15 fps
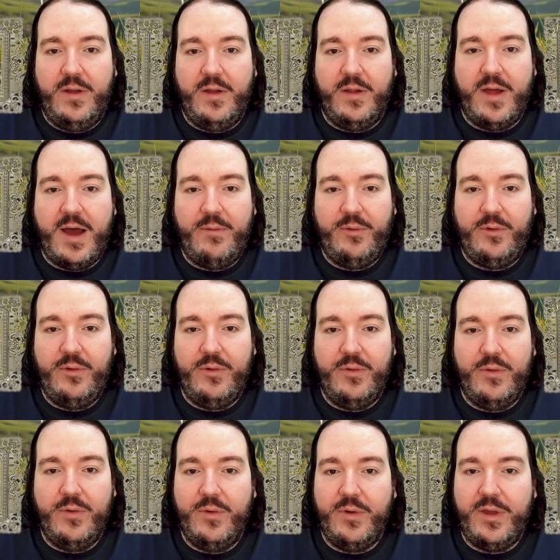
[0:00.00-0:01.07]
love
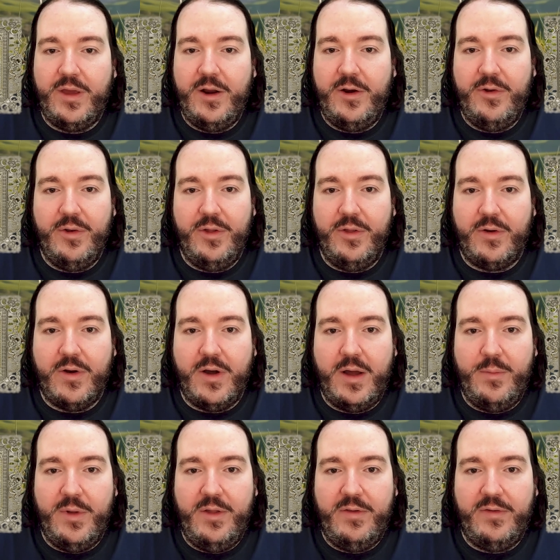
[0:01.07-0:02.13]
to hear you in the
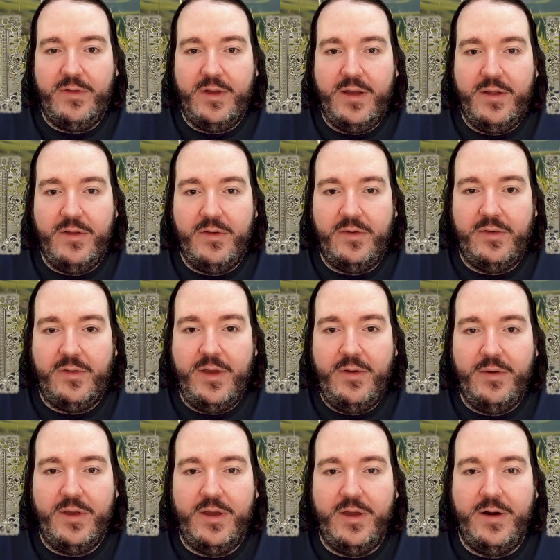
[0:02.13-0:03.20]
comments and see
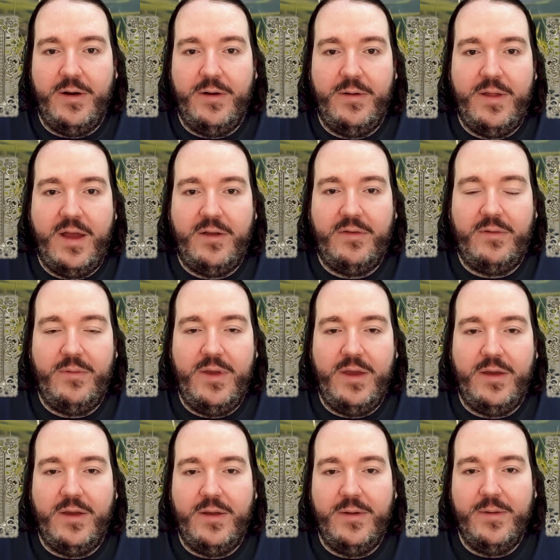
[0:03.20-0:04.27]
you here next
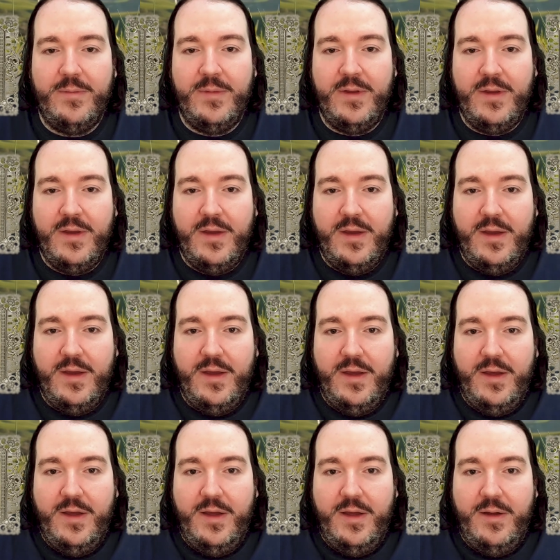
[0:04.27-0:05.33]
week.
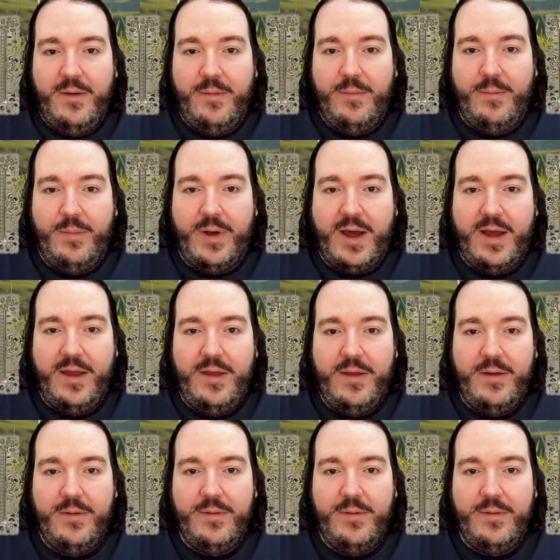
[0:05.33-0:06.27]
Bye.